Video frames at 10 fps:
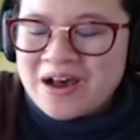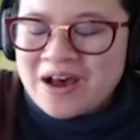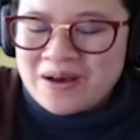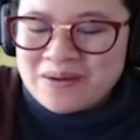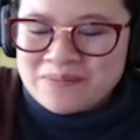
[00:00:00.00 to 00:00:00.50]

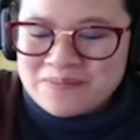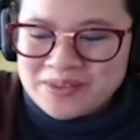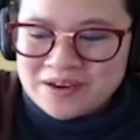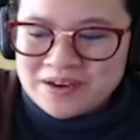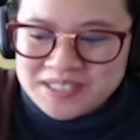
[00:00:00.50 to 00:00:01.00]

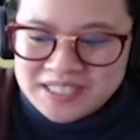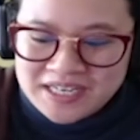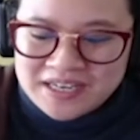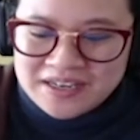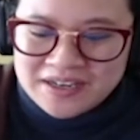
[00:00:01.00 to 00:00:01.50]
of
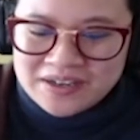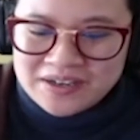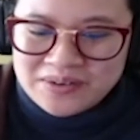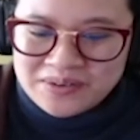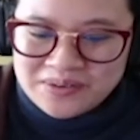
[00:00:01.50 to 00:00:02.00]
seeing
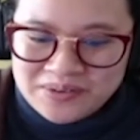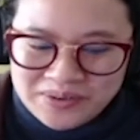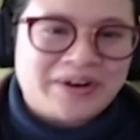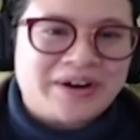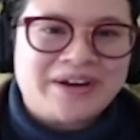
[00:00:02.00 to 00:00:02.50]

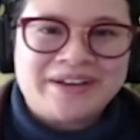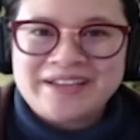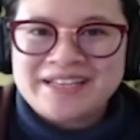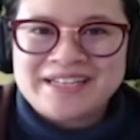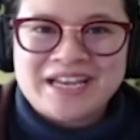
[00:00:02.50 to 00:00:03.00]
Uhura
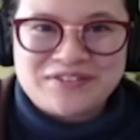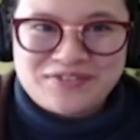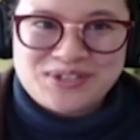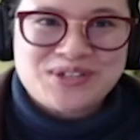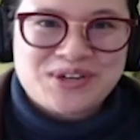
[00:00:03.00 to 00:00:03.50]
in the
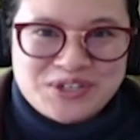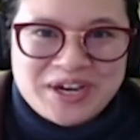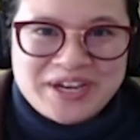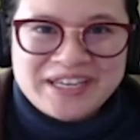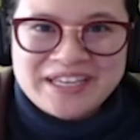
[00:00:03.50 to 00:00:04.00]
first Star
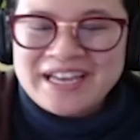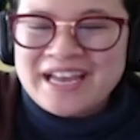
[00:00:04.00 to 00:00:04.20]
Trek.